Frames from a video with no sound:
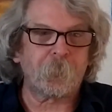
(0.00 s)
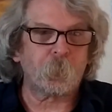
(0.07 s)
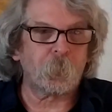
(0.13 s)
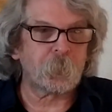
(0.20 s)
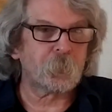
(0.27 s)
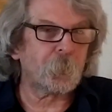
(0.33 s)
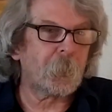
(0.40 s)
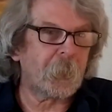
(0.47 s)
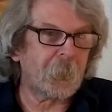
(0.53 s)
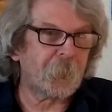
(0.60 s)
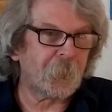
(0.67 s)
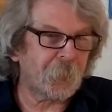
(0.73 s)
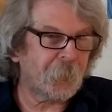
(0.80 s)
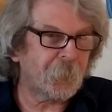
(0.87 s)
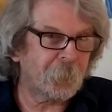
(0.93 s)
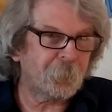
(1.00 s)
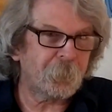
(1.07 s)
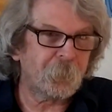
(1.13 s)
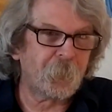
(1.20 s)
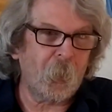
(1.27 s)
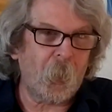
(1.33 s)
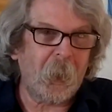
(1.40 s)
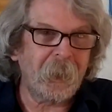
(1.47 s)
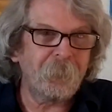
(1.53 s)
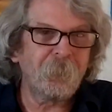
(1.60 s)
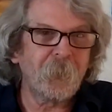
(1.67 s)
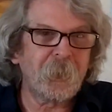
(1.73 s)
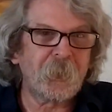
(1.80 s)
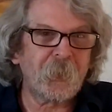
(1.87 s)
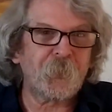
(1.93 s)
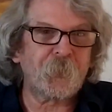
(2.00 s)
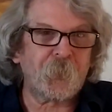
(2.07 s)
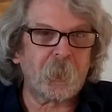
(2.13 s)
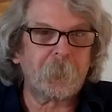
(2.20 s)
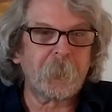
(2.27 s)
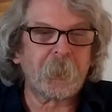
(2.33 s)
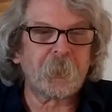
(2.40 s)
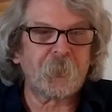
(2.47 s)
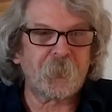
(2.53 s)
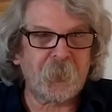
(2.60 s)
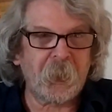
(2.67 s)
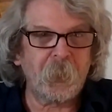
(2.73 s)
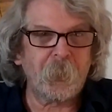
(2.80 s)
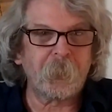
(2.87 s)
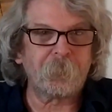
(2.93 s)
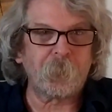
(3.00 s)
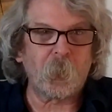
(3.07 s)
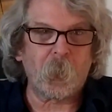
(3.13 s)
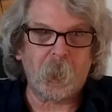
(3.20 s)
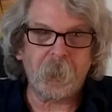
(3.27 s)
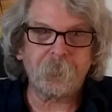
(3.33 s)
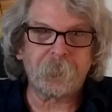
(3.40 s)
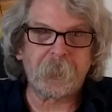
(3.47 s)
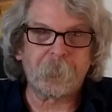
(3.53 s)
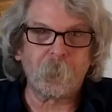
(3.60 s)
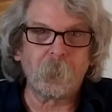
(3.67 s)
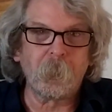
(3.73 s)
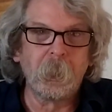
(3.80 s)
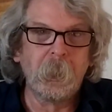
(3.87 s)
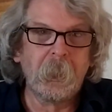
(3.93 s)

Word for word: which was delightfully disturbing and scary for a lot of people.